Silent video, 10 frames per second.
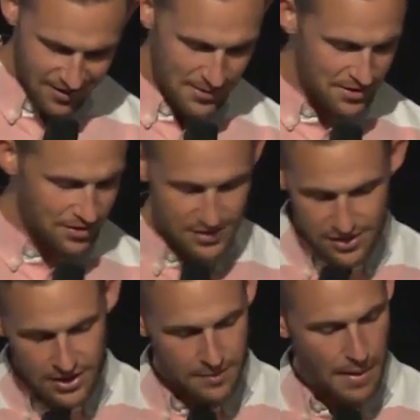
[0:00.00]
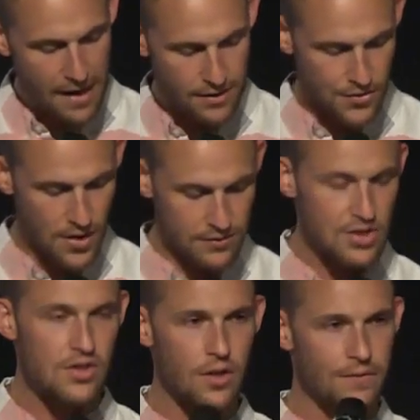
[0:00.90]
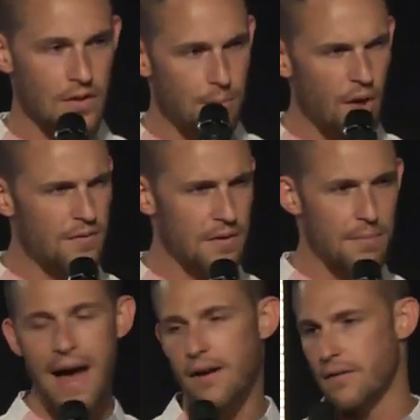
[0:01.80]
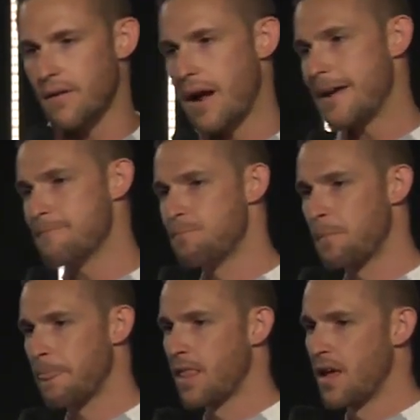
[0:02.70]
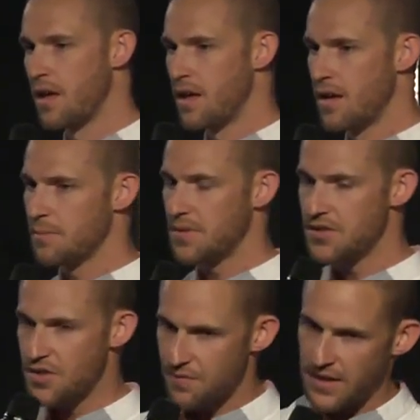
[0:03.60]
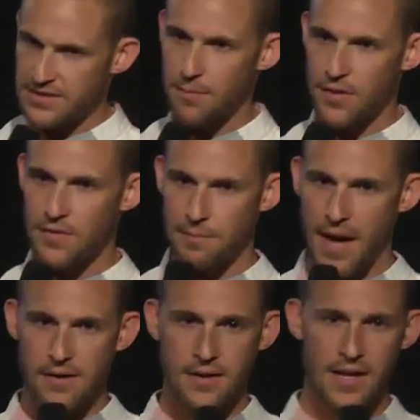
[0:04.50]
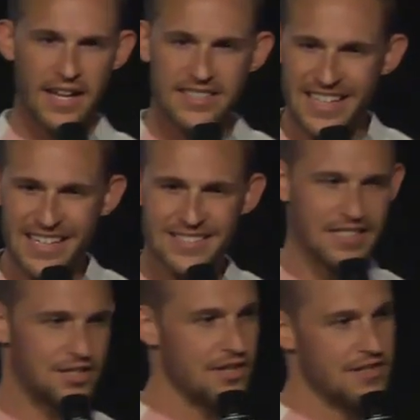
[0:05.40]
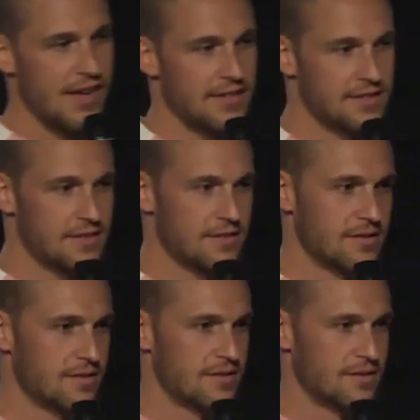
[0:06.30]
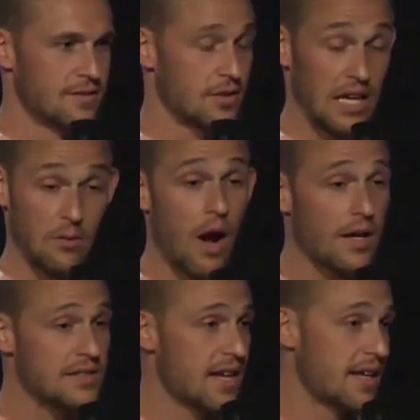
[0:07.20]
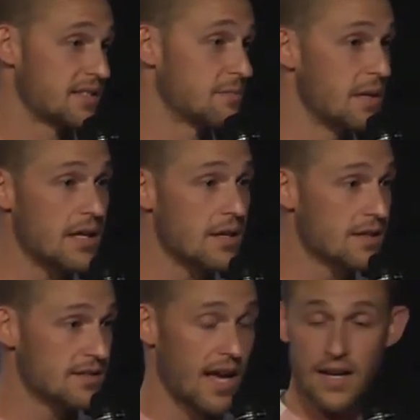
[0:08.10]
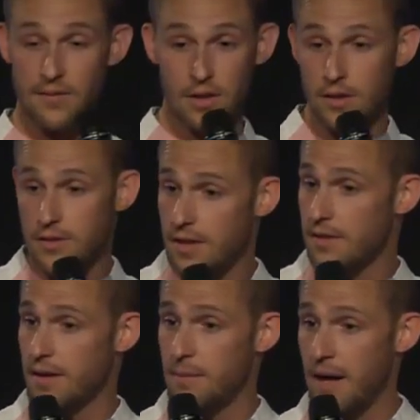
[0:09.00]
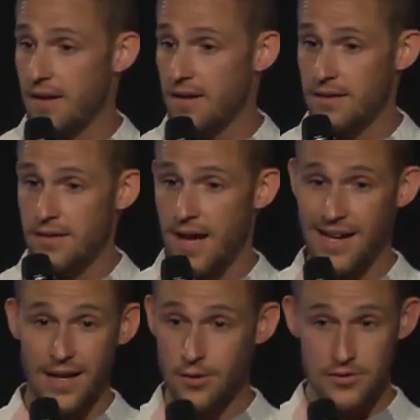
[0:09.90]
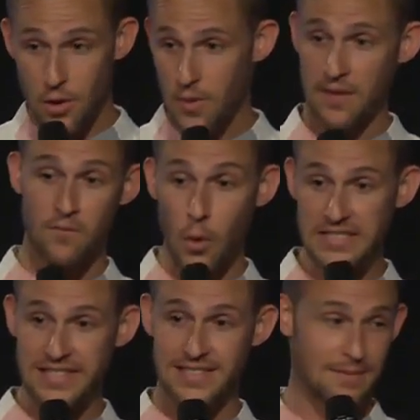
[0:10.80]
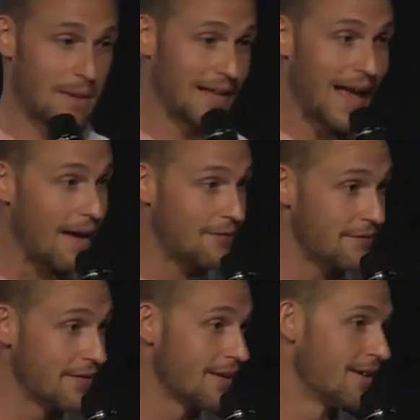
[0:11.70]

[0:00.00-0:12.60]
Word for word: I mean, she'll just look at patterns forever. She's looking for the perfect pattern, right? But then she finds that perfect pattern, and it's easy, she says. Looks like rocket science to me because I never learned anything about it. I got no sewing voices in my life.